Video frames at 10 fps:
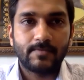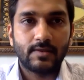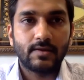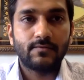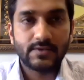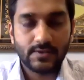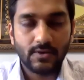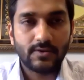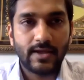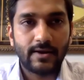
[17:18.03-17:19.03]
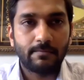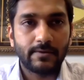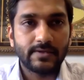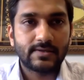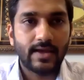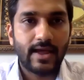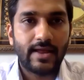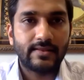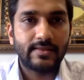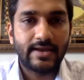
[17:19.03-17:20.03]
the physiotherapist
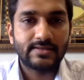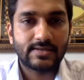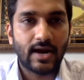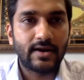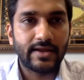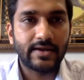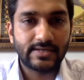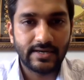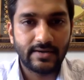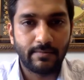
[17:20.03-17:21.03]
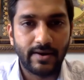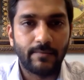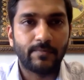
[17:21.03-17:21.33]
and then starting treatment.